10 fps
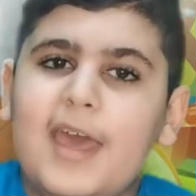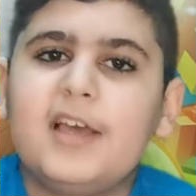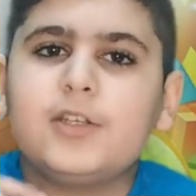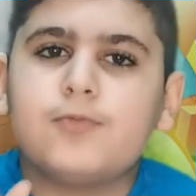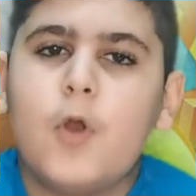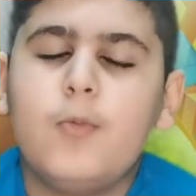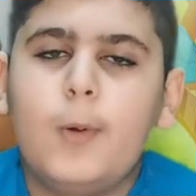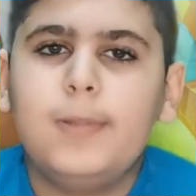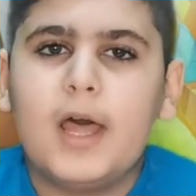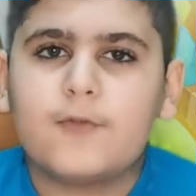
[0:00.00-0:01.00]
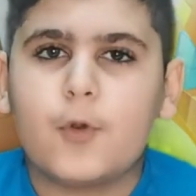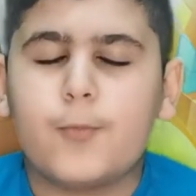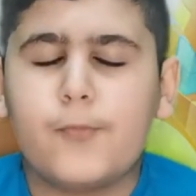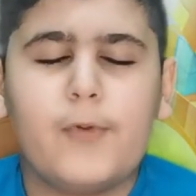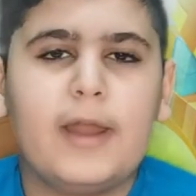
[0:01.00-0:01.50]
Thanks Robobloq for
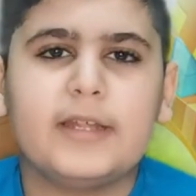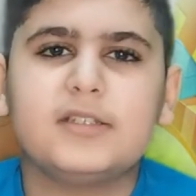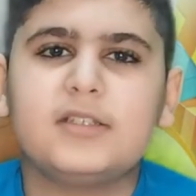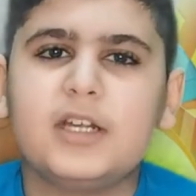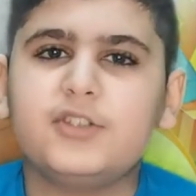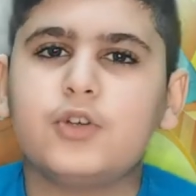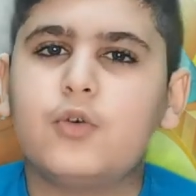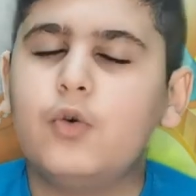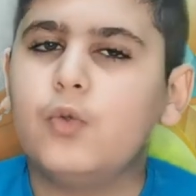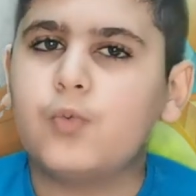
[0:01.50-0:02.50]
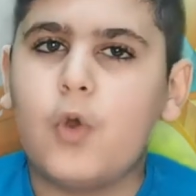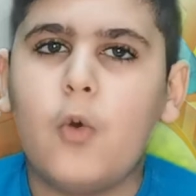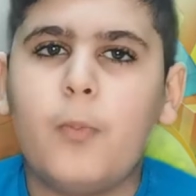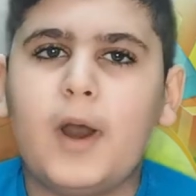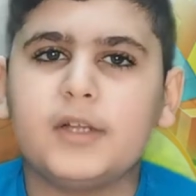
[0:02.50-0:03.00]
providing such cool
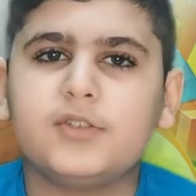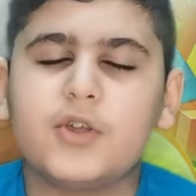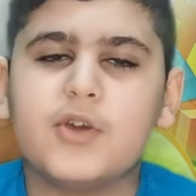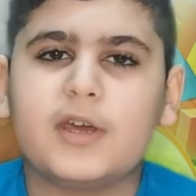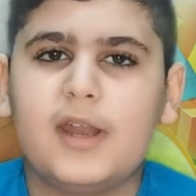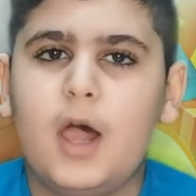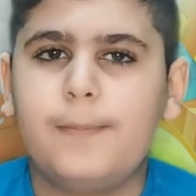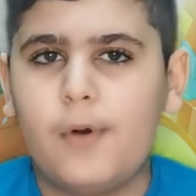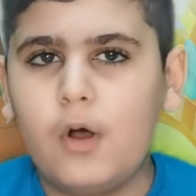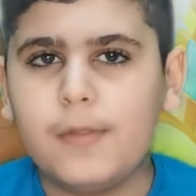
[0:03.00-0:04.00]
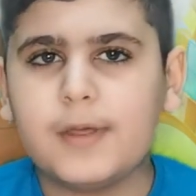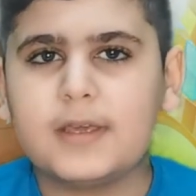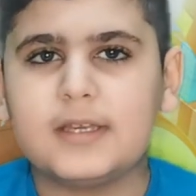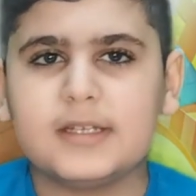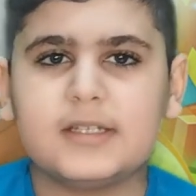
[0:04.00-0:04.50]
robots so you can help all the
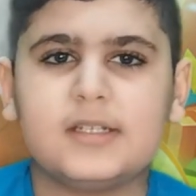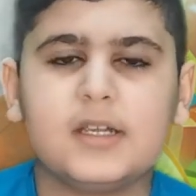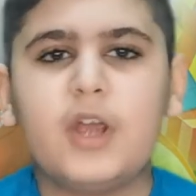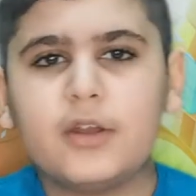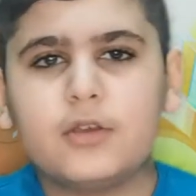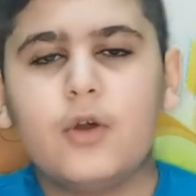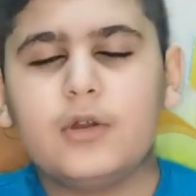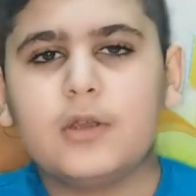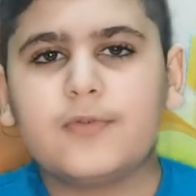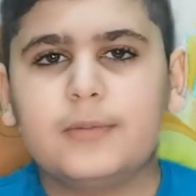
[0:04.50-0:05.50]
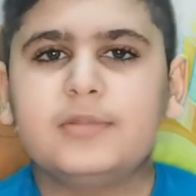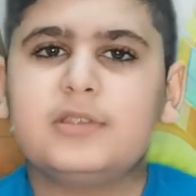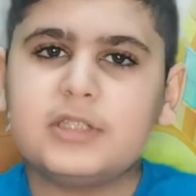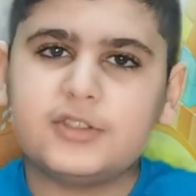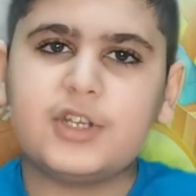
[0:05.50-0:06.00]
kids start coding from
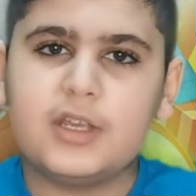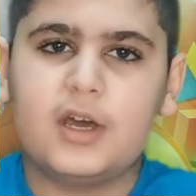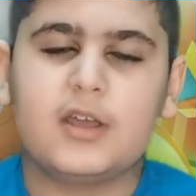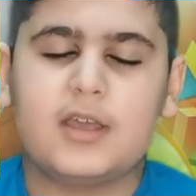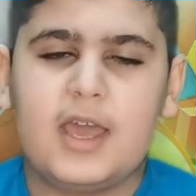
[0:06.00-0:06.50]
such a young